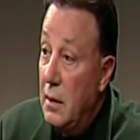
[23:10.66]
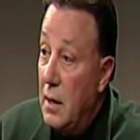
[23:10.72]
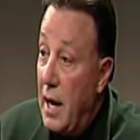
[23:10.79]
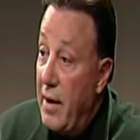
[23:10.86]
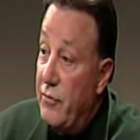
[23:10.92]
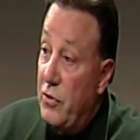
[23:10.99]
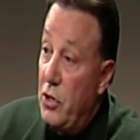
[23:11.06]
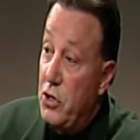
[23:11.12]

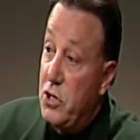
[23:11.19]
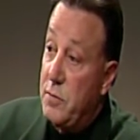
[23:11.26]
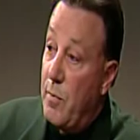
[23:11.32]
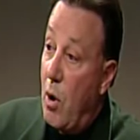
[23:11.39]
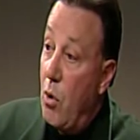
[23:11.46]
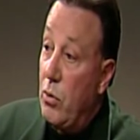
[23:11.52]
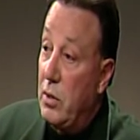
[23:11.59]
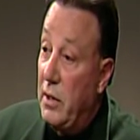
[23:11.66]
after the
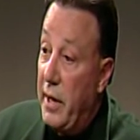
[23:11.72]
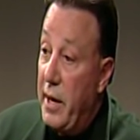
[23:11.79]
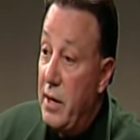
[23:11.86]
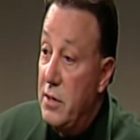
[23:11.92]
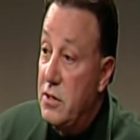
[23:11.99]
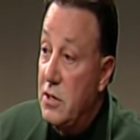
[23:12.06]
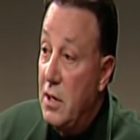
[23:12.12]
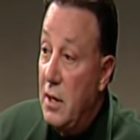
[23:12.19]
smoke
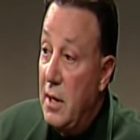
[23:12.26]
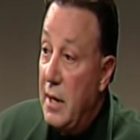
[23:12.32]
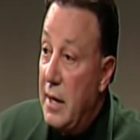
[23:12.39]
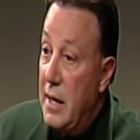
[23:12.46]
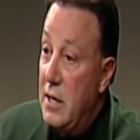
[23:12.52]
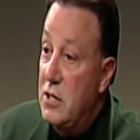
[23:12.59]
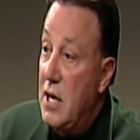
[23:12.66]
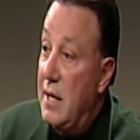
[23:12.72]
clears,
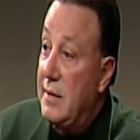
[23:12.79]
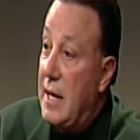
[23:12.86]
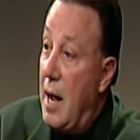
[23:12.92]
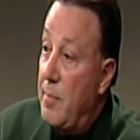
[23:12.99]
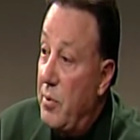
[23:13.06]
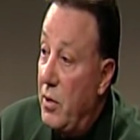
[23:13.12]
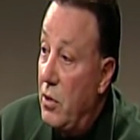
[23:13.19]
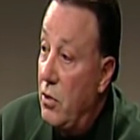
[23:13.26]
he's on
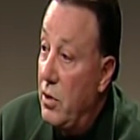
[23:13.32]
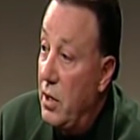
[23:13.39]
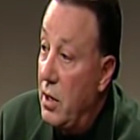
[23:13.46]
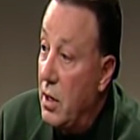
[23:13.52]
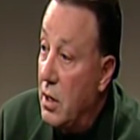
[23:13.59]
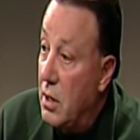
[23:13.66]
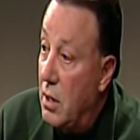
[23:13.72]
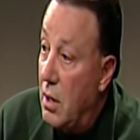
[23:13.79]
top of the hood of
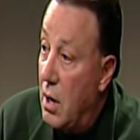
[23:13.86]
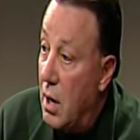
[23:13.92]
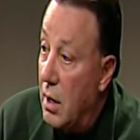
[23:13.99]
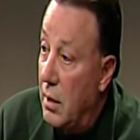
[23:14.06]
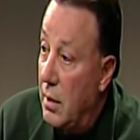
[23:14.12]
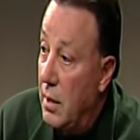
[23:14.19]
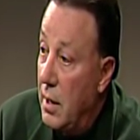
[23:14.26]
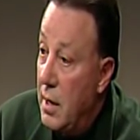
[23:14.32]
the car.
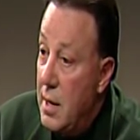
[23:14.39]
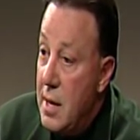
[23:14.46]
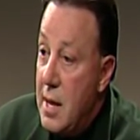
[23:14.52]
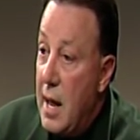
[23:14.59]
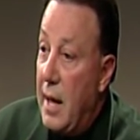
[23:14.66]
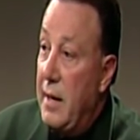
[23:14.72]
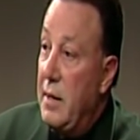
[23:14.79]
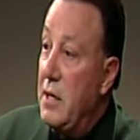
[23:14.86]

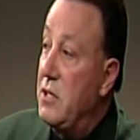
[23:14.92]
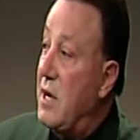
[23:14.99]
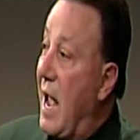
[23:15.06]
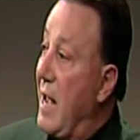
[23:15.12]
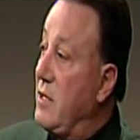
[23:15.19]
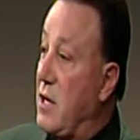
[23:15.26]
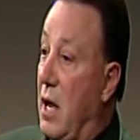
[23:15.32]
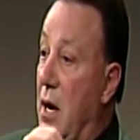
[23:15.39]
And this
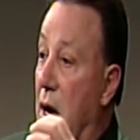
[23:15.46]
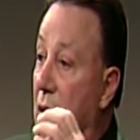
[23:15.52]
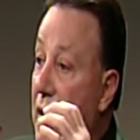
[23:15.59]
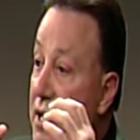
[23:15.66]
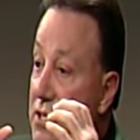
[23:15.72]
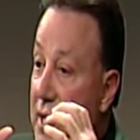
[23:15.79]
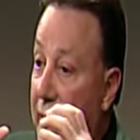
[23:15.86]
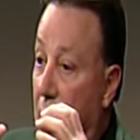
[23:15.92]
guy's got
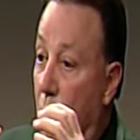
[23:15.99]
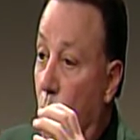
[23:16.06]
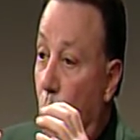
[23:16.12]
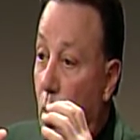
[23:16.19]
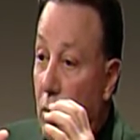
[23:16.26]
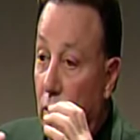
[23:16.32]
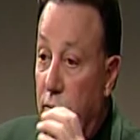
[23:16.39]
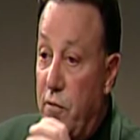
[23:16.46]
eyes like a
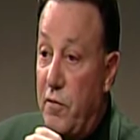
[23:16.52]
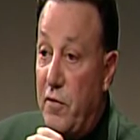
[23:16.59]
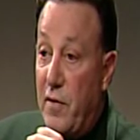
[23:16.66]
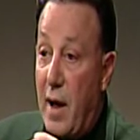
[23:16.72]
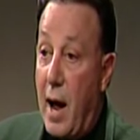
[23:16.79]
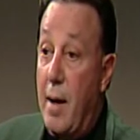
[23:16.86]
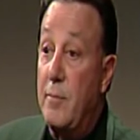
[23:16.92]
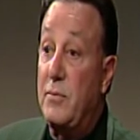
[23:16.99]
wolf.
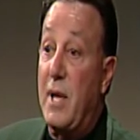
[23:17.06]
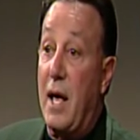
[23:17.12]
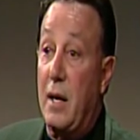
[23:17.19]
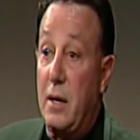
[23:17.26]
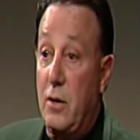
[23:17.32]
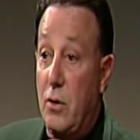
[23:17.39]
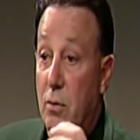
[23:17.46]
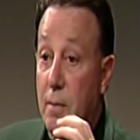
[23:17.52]
I'm
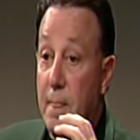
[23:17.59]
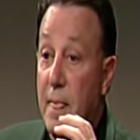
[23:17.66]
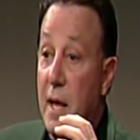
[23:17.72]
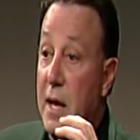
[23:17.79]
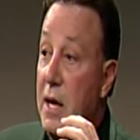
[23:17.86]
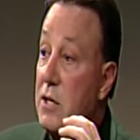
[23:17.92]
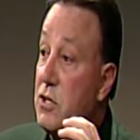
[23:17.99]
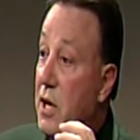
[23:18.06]
telling you,
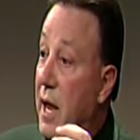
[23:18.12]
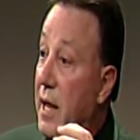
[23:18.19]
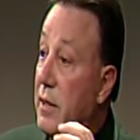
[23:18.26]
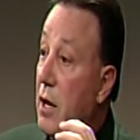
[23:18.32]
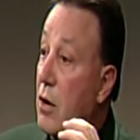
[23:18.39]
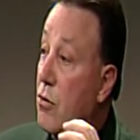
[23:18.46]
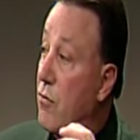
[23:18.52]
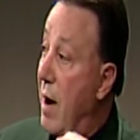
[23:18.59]
he scared
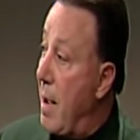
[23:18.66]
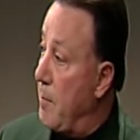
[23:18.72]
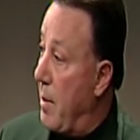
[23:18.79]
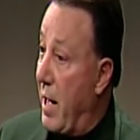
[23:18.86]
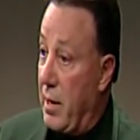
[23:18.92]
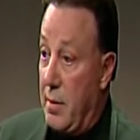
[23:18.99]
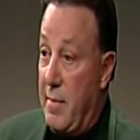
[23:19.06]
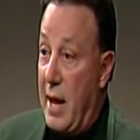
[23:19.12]
the crap
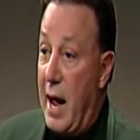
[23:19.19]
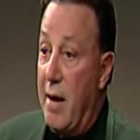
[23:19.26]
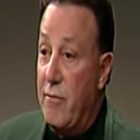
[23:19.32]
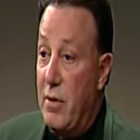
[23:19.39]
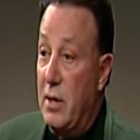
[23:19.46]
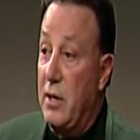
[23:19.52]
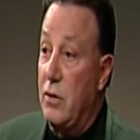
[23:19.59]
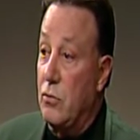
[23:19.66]
out of me. I
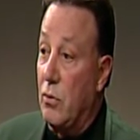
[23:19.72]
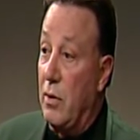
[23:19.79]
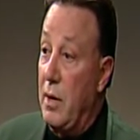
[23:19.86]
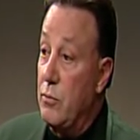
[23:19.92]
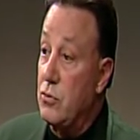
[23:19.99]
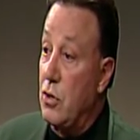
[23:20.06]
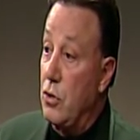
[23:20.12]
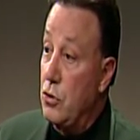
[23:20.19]
really thought he
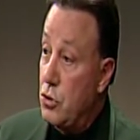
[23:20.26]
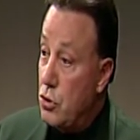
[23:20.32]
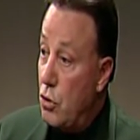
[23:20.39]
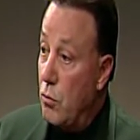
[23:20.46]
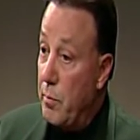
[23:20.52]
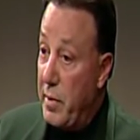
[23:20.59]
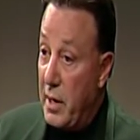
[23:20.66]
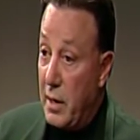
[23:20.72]
was going to
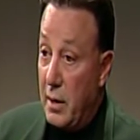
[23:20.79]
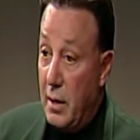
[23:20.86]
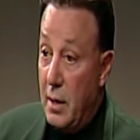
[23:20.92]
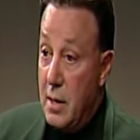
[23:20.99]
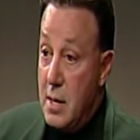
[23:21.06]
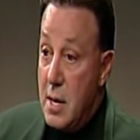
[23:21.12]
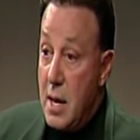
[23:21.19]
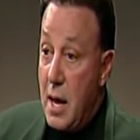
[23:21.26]
shoot me.
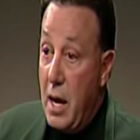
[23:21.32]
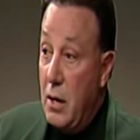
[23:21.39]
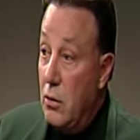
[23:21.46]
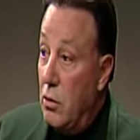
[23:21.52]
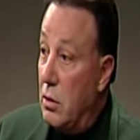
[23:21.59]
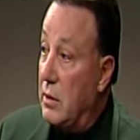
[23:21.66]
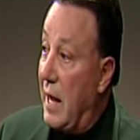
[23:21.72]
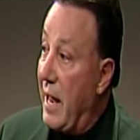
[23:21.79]
He
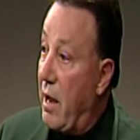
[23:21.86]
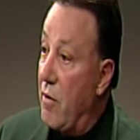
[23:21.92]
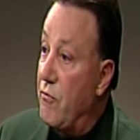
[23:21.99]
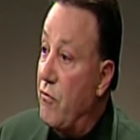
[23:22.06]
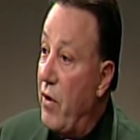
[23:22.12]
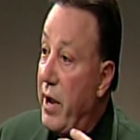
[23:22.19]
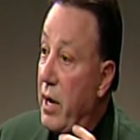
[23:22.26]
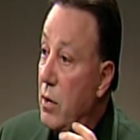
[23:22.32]
looked like a
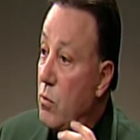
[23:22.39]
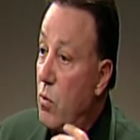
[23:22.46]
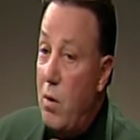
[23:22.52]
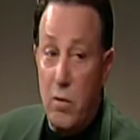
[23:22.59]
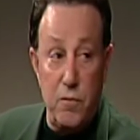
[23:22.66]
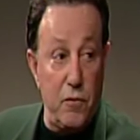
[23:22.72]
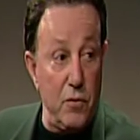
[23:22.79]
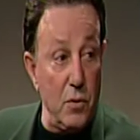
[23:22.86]
freaking
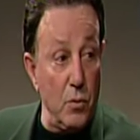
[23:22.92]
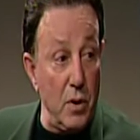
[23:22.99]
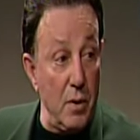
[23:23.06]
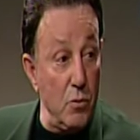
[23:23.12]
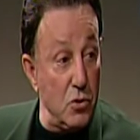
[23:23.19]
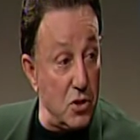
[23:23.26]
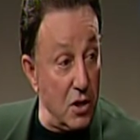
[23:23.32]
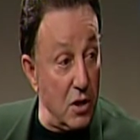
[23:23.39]
wolf when he
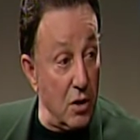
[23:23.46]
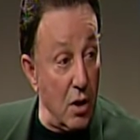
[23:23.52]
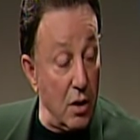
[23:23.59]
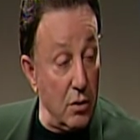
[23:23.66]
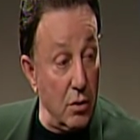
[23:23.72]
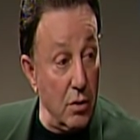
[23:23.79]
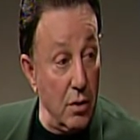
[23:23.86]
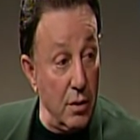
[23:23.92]
was sitting
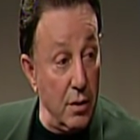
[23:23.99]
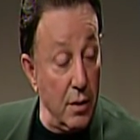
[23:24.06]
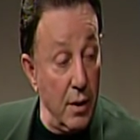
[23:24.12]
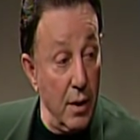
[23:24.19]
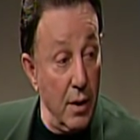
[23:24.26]
on the oh. hood